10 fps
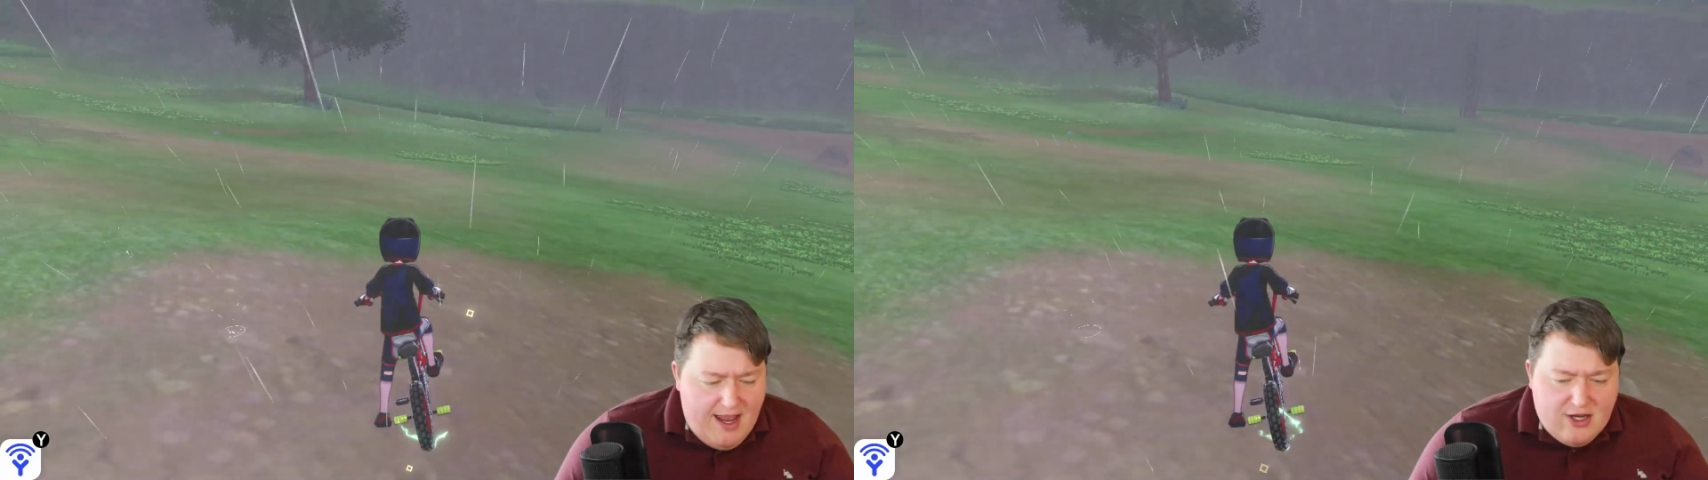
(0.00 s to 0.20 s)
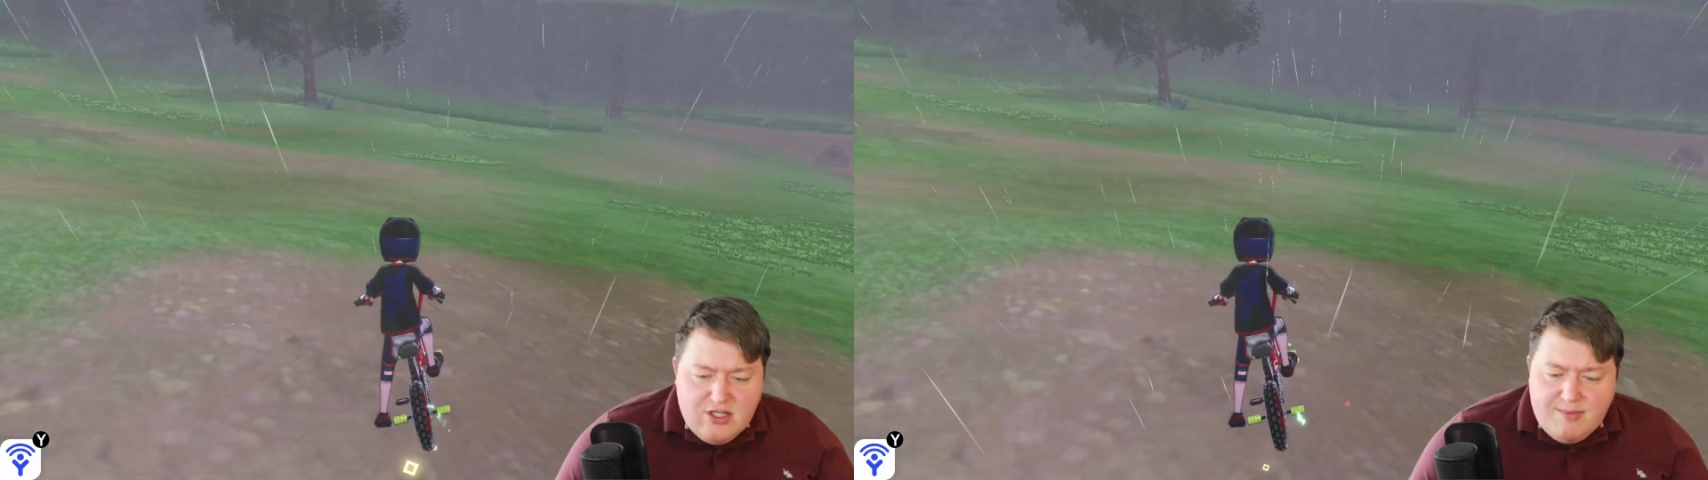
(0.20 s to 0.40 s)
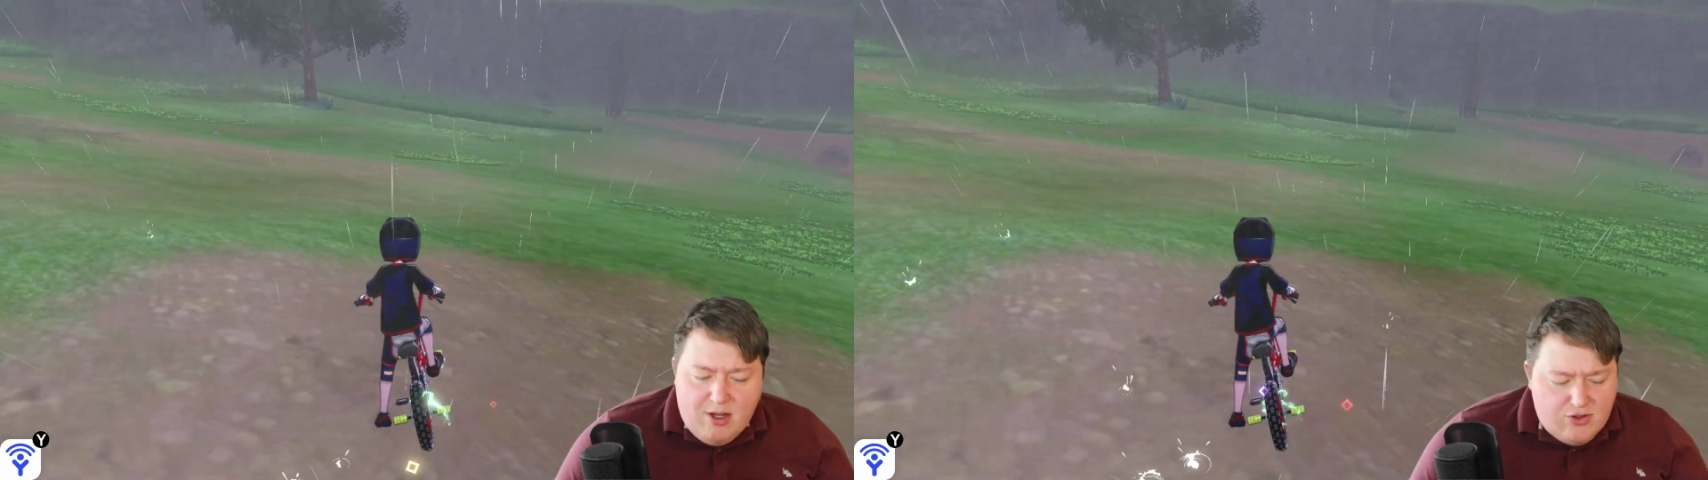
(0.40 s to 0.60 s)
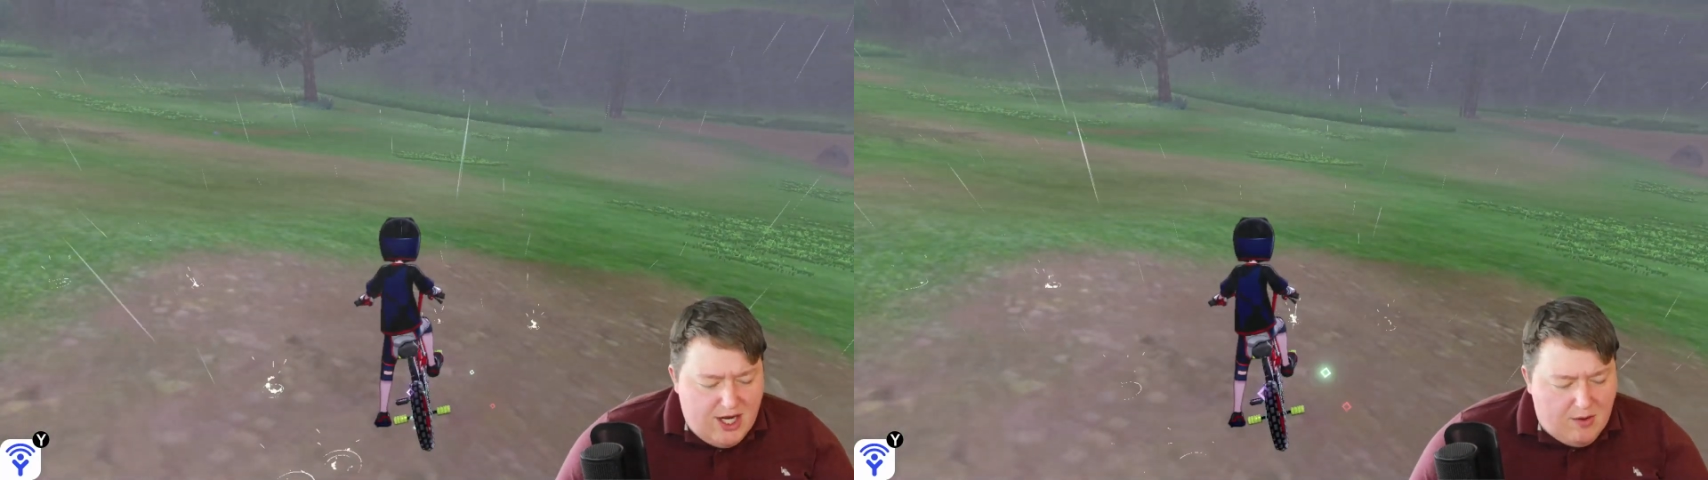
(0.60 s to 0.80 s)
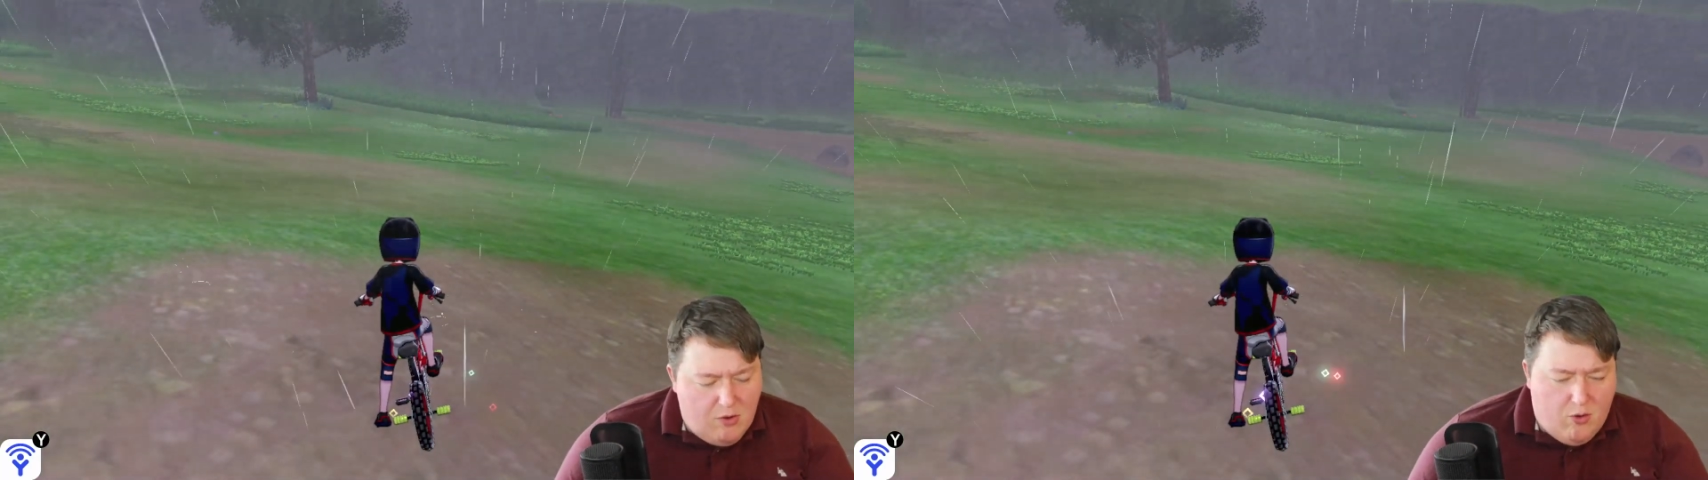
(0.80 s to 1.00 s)
Actually, let me go
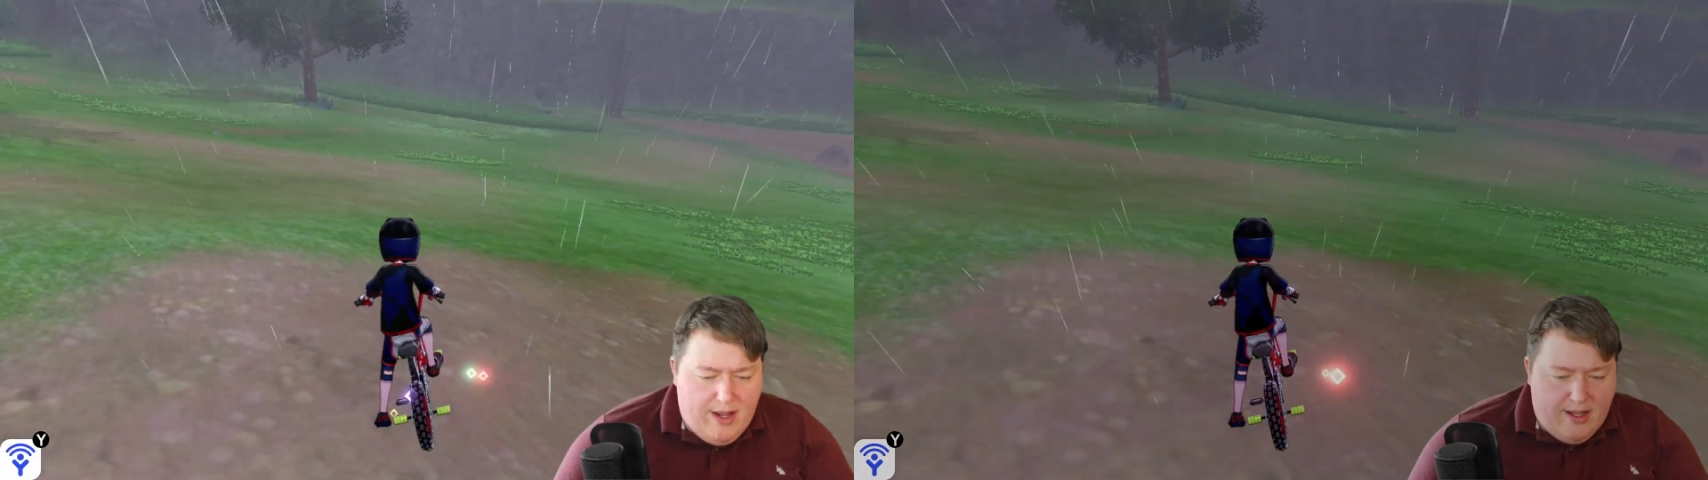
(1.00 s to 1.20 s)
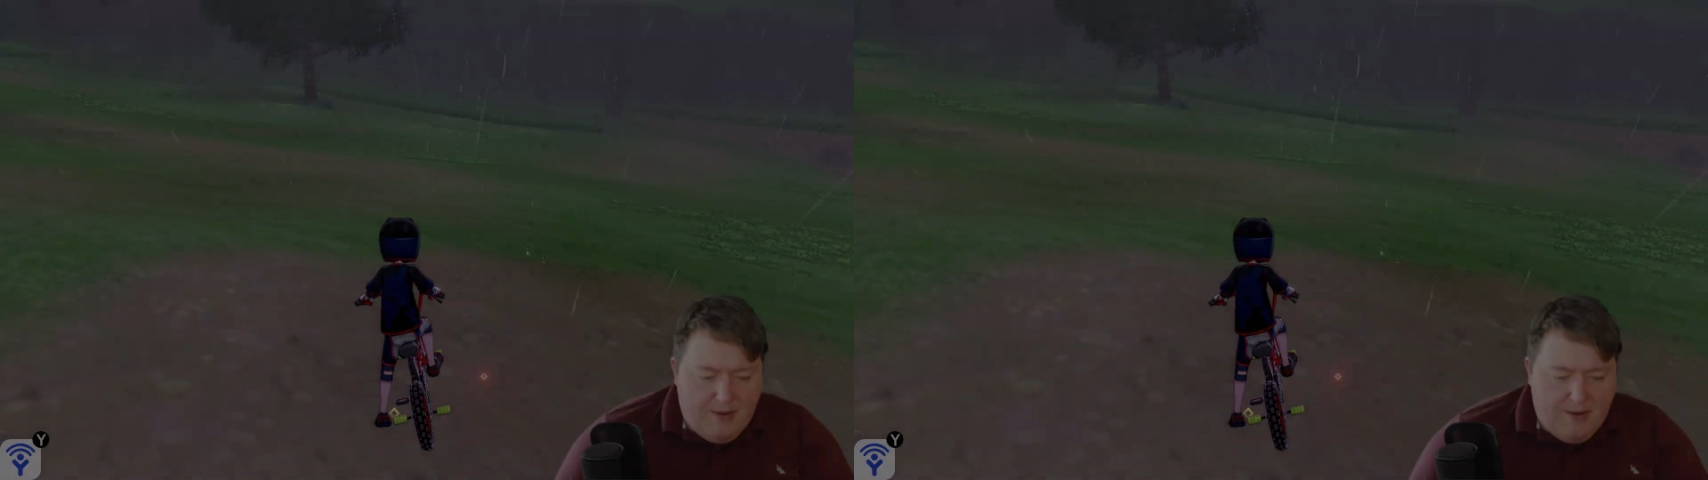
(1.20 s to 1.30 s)
check real quick.